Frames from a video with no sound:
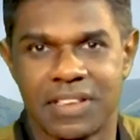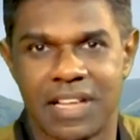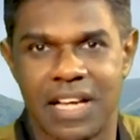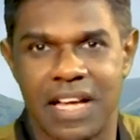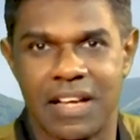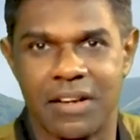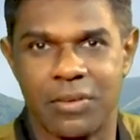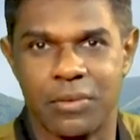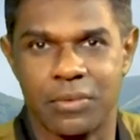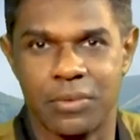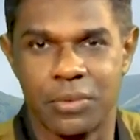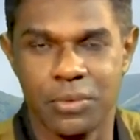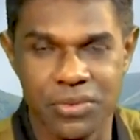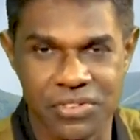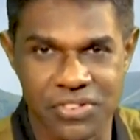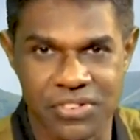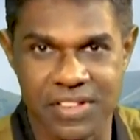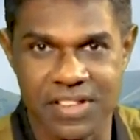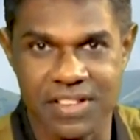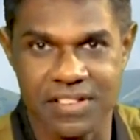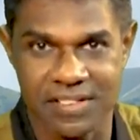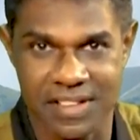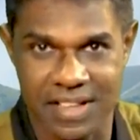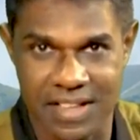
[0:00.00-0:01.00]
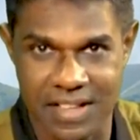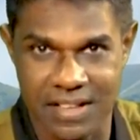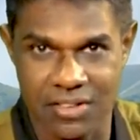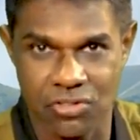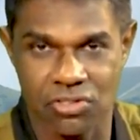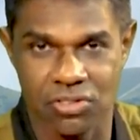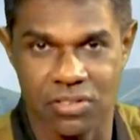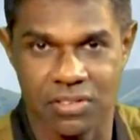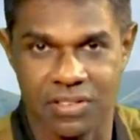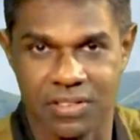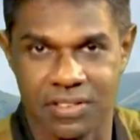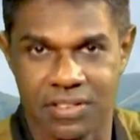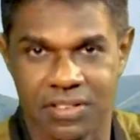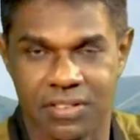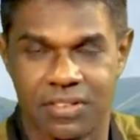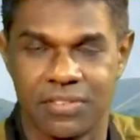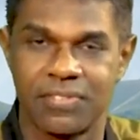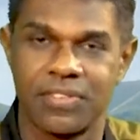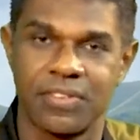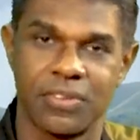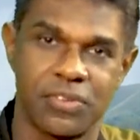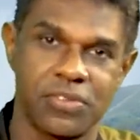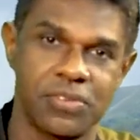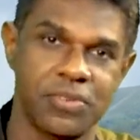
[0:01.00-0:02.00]
And who is this angel?
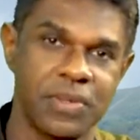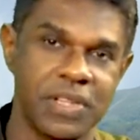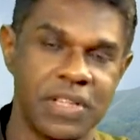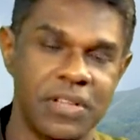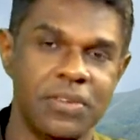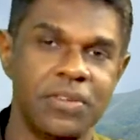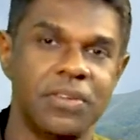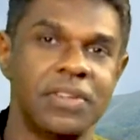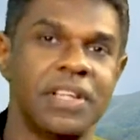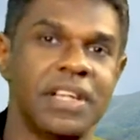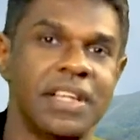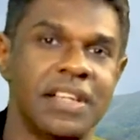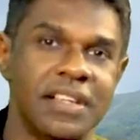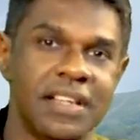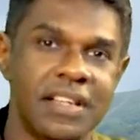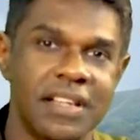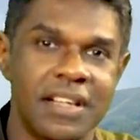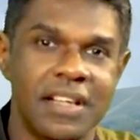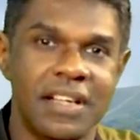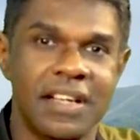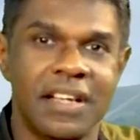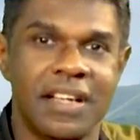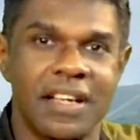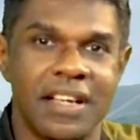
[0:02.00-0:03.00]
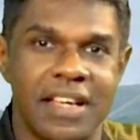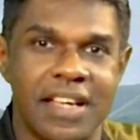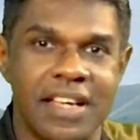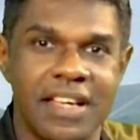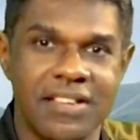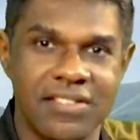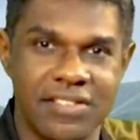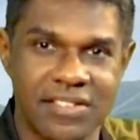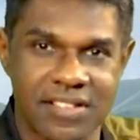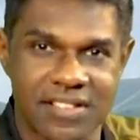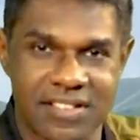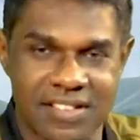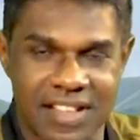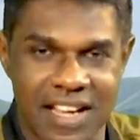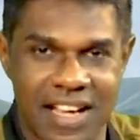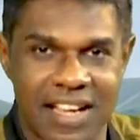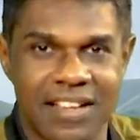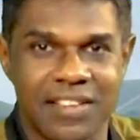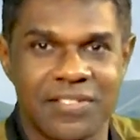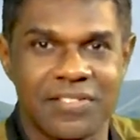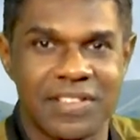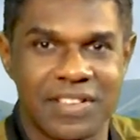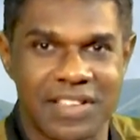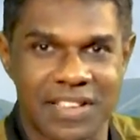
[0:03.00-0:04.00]
Of course, we know that angel
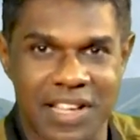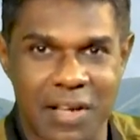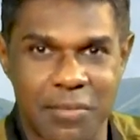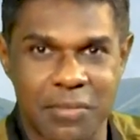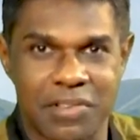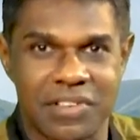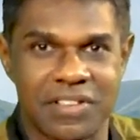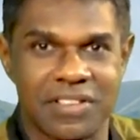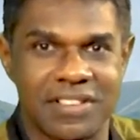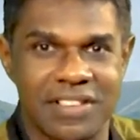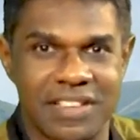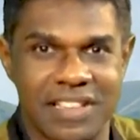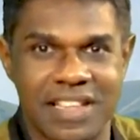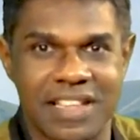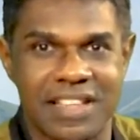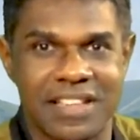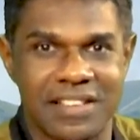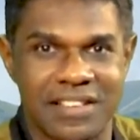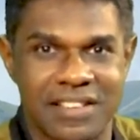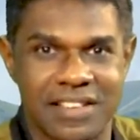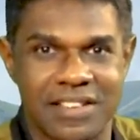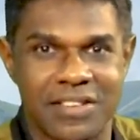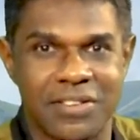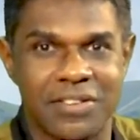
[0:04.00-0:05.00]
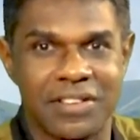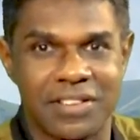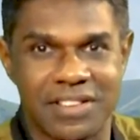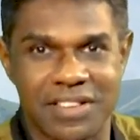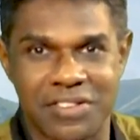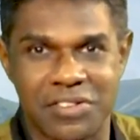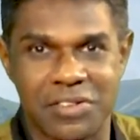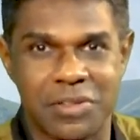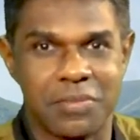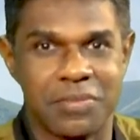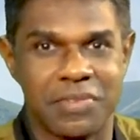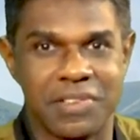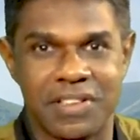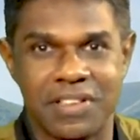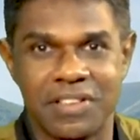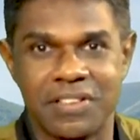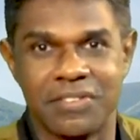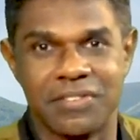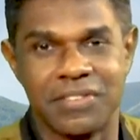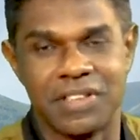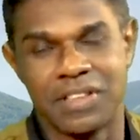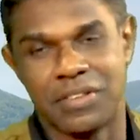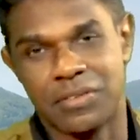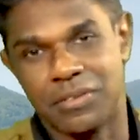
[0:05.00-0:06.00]
starting with a capital A in the Old Testament,
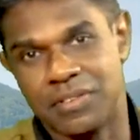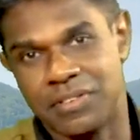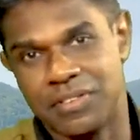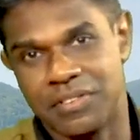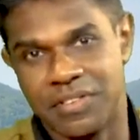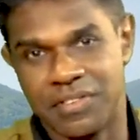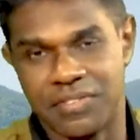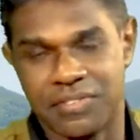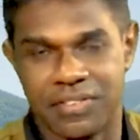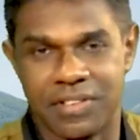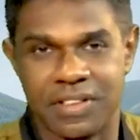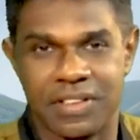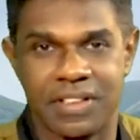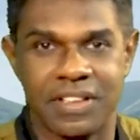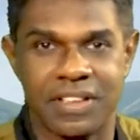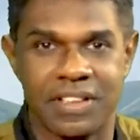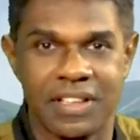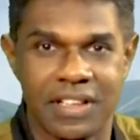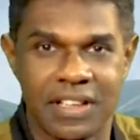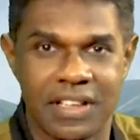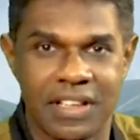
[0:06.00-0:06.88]
we could refer